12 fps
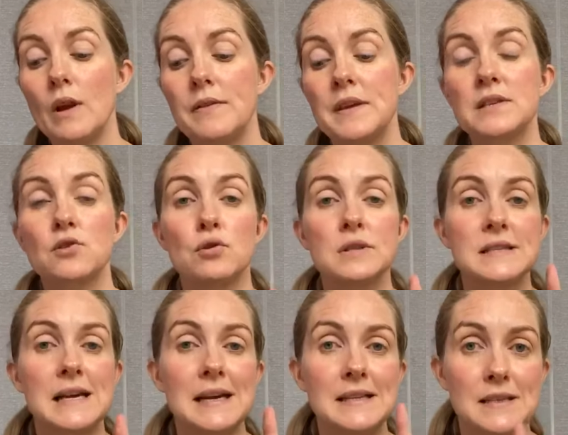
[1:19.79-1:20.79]
This course is
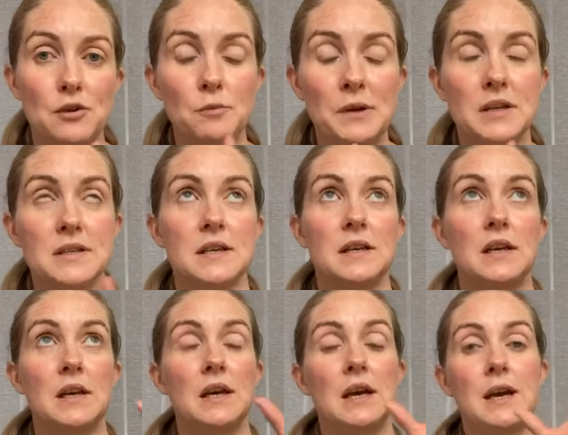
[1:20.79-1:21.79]
ideal because it
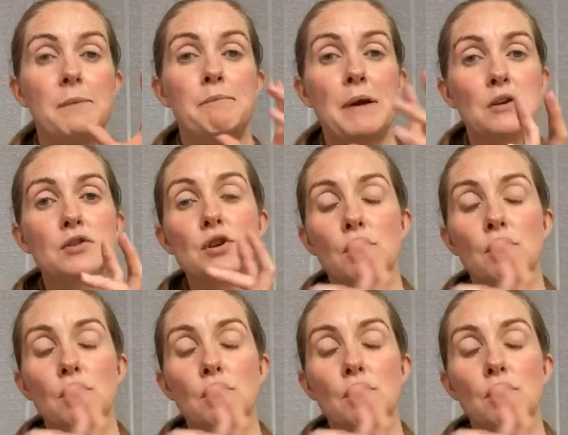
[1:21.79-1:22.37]
builds